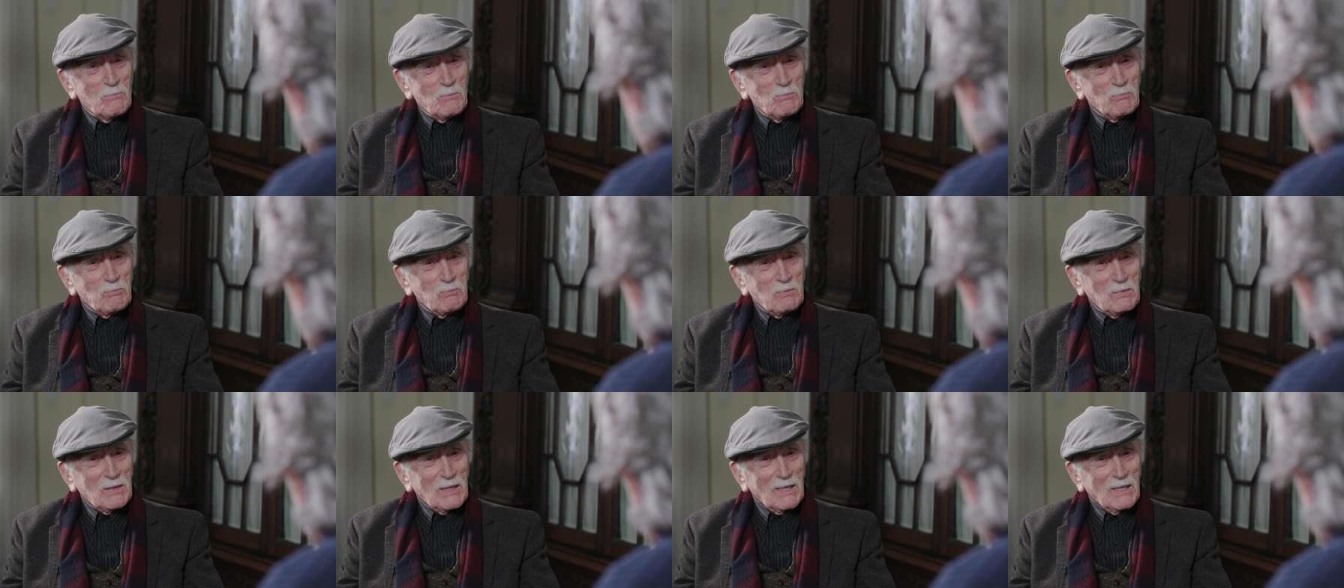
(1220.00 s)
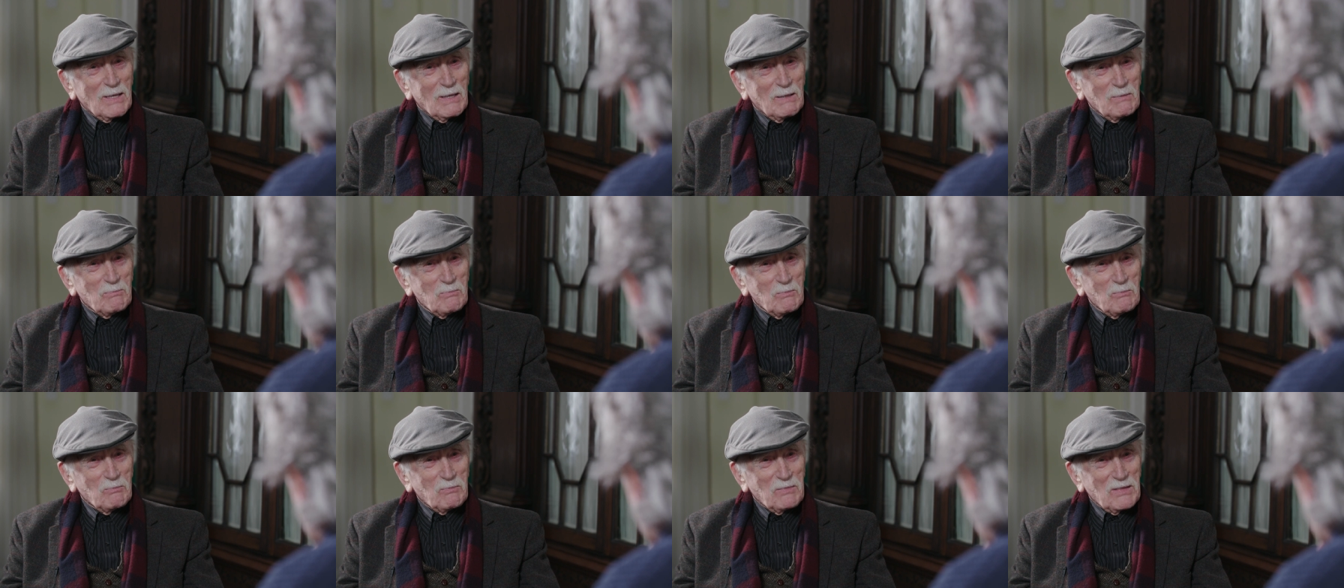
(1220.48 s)
painting the
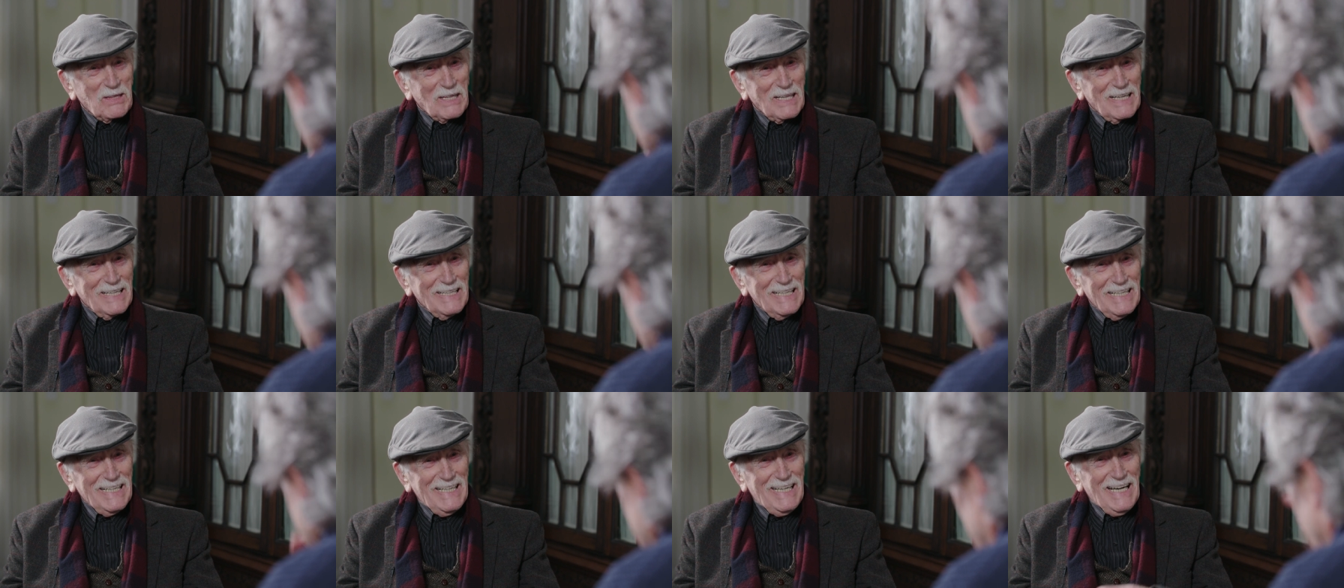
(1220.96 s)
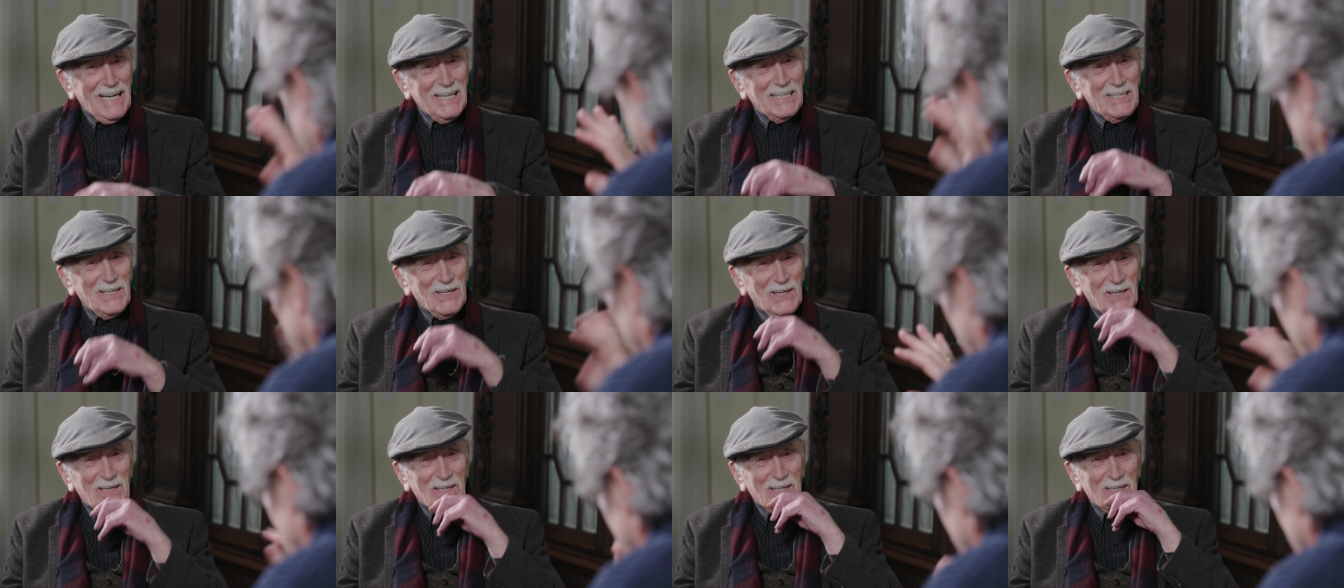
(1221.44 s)
floor, Roy, for some reason. But
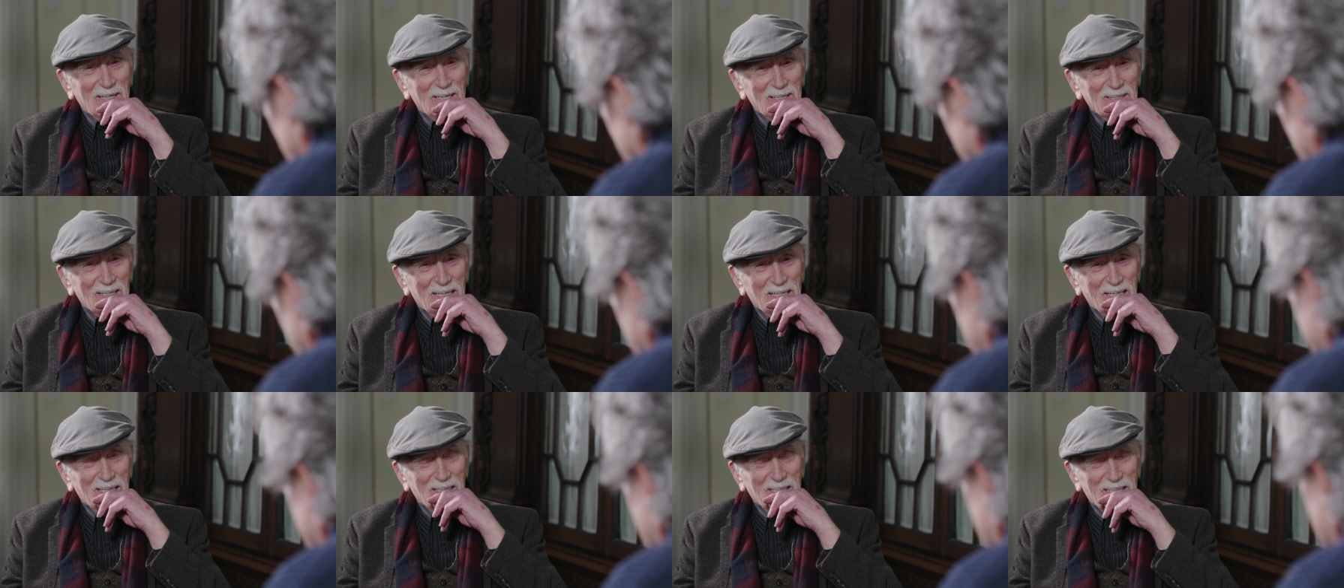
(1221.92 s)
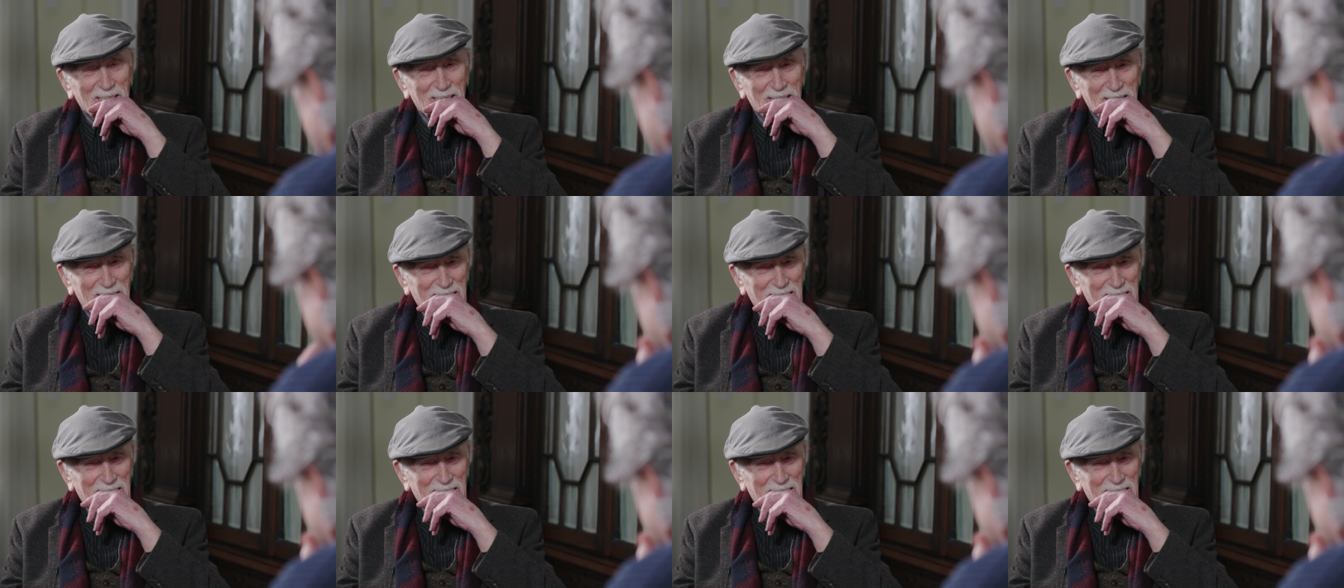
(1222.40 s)
anyway, we'll, we'll go